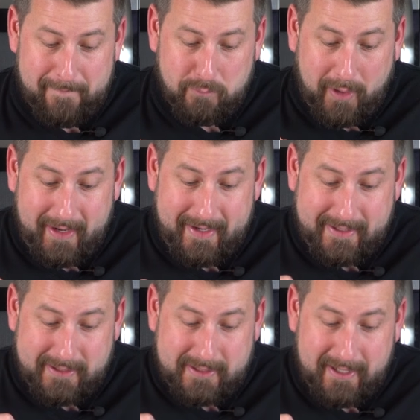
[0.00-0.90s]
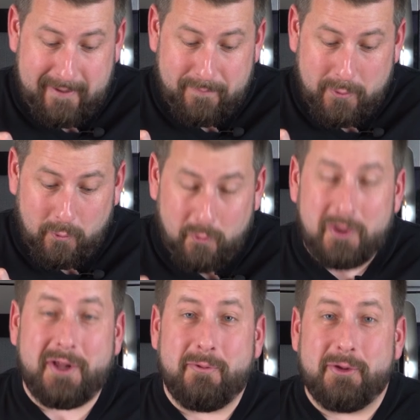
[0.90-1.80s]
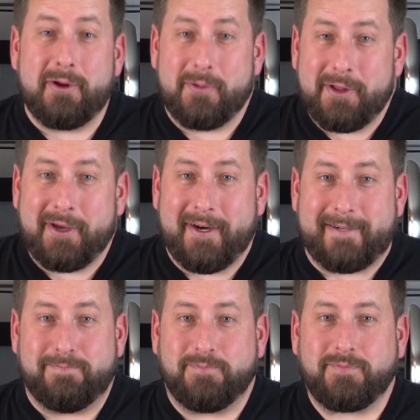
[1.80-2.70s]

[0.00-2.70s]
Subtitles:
but it is really, really, really good.